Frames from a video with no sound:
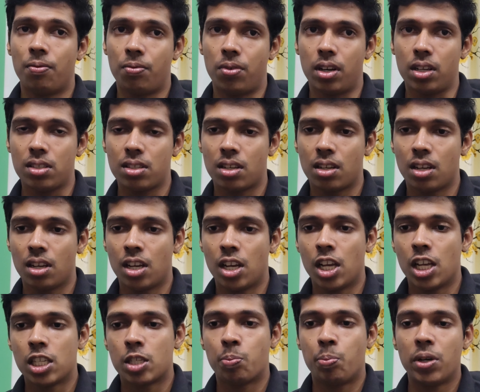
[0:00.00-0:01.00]
First,
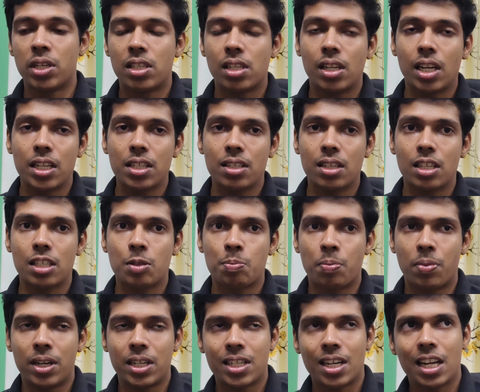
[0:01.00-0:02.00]

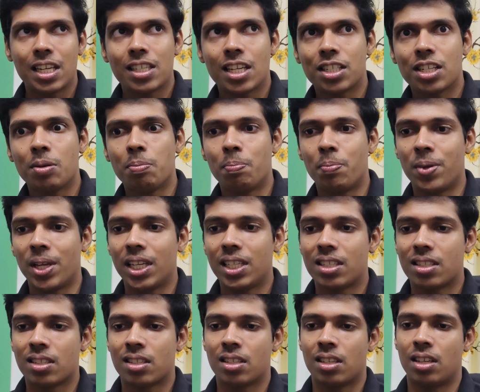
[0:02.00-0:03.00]
specialization
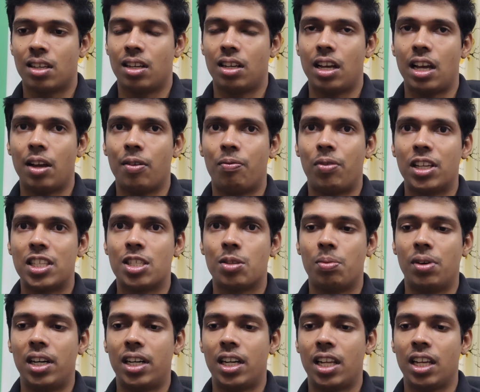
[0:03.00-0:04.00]
beats
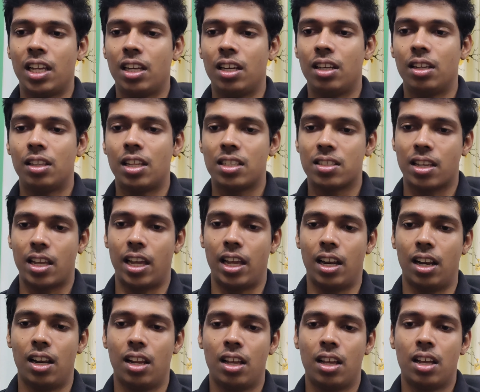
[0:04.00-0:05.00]
flexibility in the
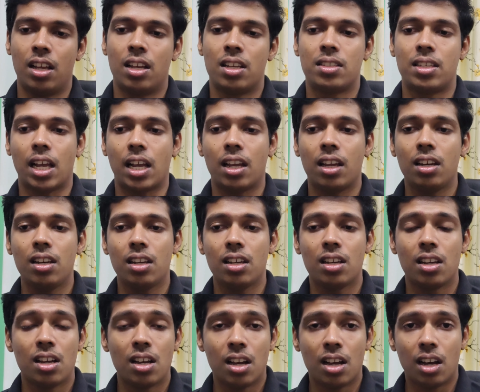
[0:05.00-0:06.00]
scale. Second,
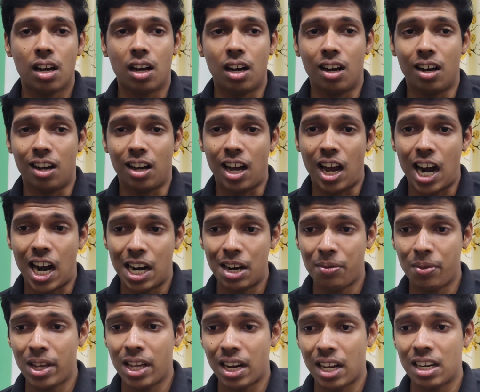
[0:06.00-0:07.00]

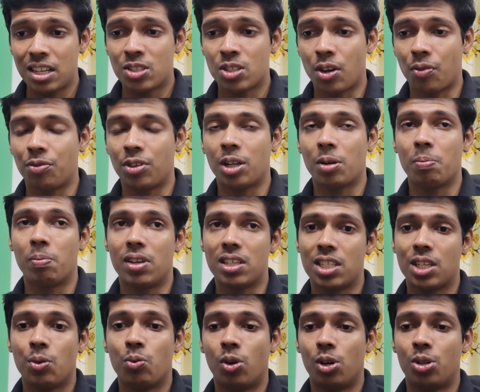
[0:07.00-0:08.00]
hardware and software
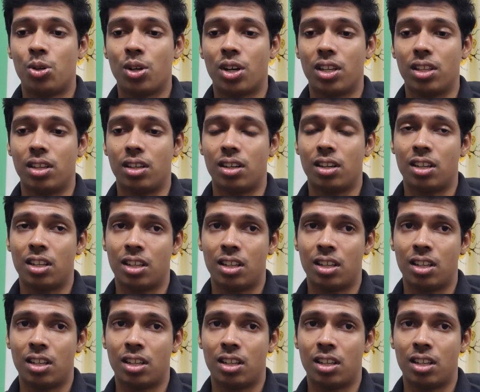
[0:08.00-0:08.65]
must evolve together.